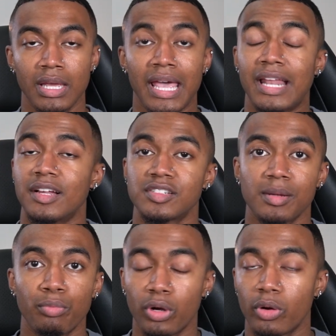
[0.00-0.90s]
And at
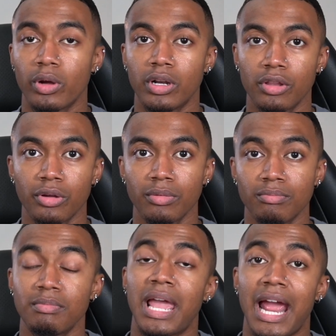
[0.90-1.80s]
some point or another,
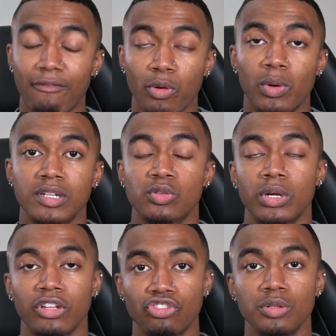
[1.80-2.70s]
everyone is going
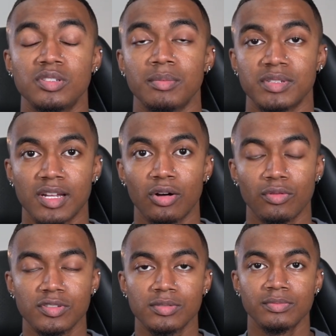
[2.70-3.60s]
to choose
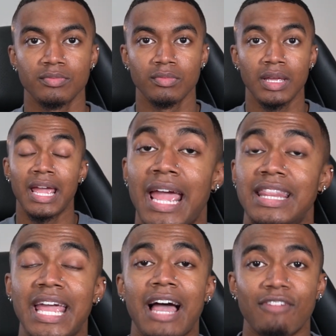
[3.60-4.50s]
themselves. And
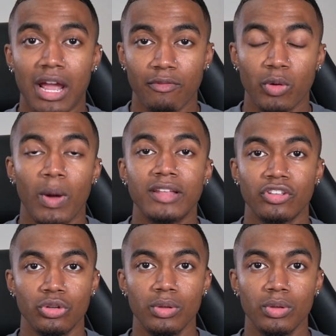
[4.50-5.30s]
they have every right to do